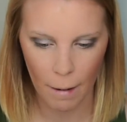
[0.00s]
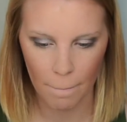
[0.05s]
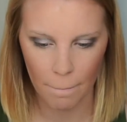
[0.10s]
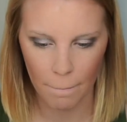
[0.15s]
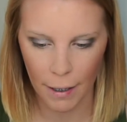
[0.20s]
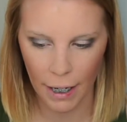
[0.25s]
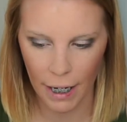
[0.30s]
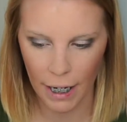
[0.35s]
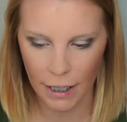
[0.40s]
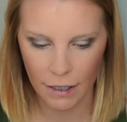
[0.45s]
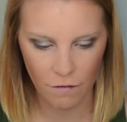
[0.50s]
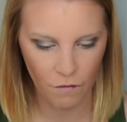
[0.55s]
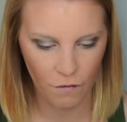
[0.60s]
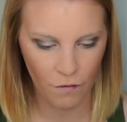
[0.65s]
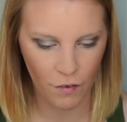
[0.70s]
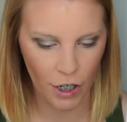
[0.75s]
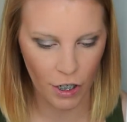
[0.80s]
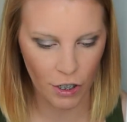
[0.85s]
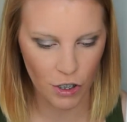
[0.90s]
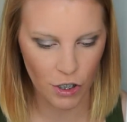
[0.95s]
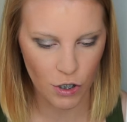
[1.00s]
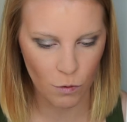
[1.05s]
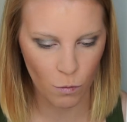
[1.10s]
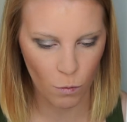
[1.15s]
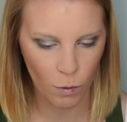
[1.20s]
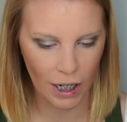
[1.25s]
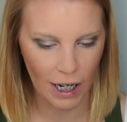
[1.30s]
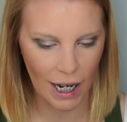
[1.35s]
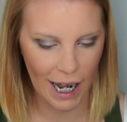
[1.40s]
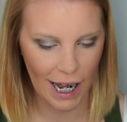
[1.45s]
But first,
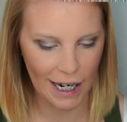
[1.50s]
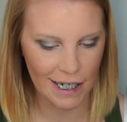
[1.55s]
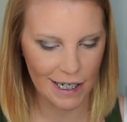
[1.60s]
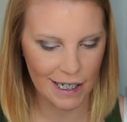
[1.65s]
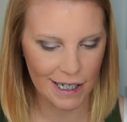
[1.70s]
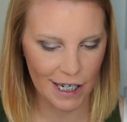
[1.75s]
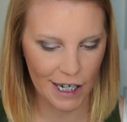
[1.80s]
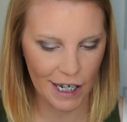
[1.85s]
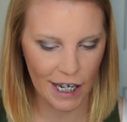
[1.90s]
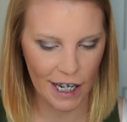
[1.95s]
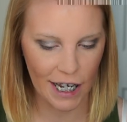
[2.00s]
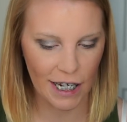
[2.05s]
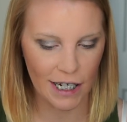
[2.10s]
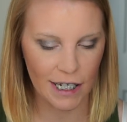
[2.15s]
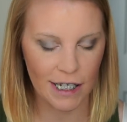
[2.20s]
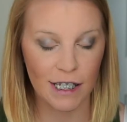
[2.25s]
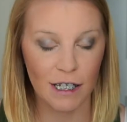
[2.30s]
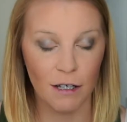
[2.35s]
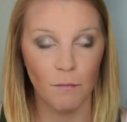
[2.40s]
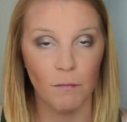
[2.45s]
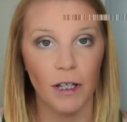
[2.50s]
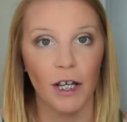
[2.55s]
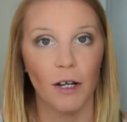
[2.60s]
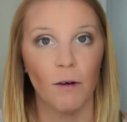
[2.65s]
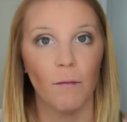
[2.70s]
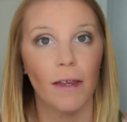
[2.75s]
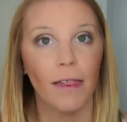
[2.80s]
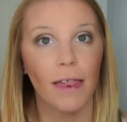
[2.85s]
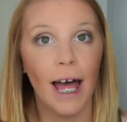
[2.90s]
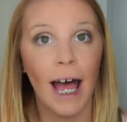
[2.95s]
we got to get some
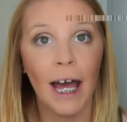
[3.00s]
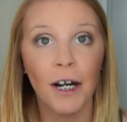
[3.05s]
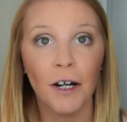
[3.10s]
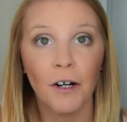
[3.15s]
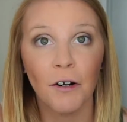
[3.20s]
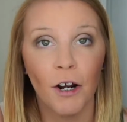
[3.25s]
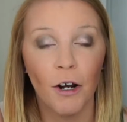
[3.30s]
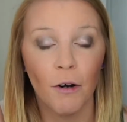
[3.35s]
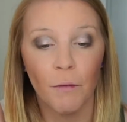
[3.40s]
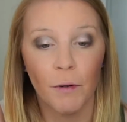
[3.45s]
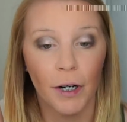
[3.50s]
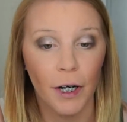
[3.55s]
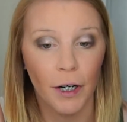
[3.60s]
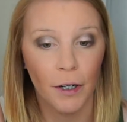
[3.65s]
liquid liner going